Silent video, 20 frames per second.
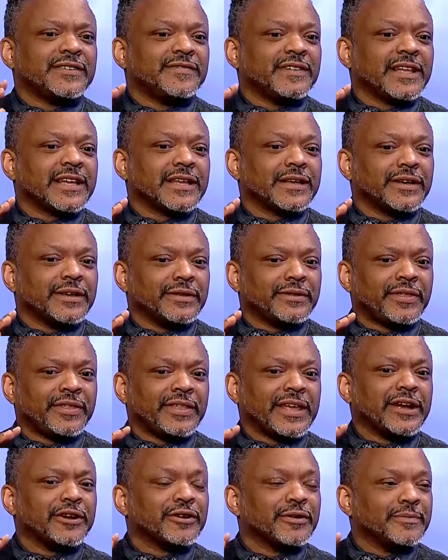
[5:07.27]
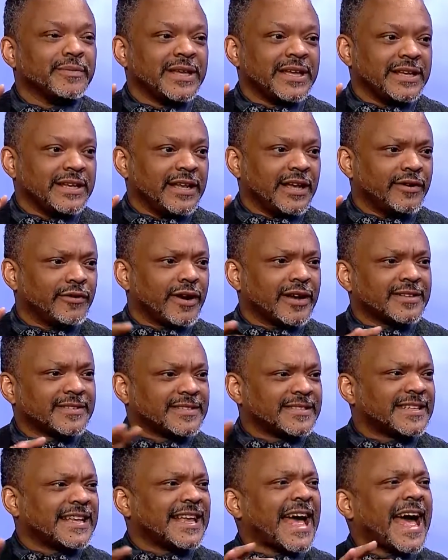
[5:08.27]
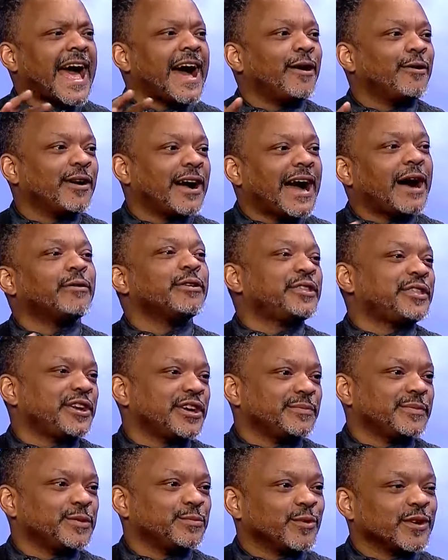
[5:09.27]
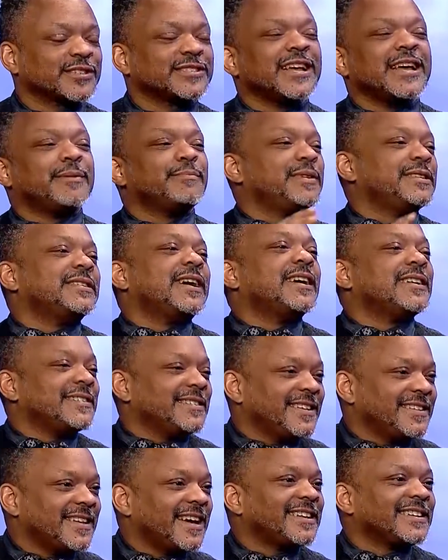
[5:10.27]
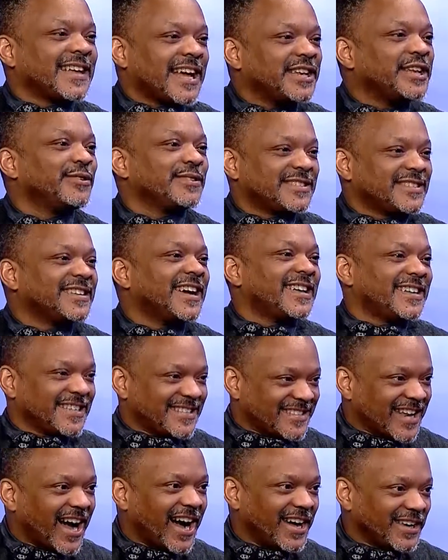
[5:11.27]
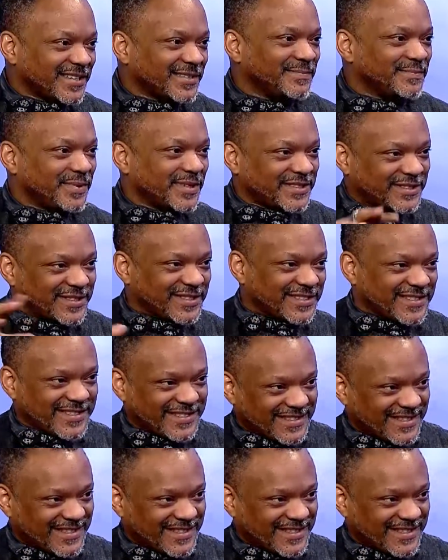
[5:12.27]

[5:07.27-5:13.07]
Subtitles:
of like a theremin, or how a theremin works, but not. I know it's not, but not. Just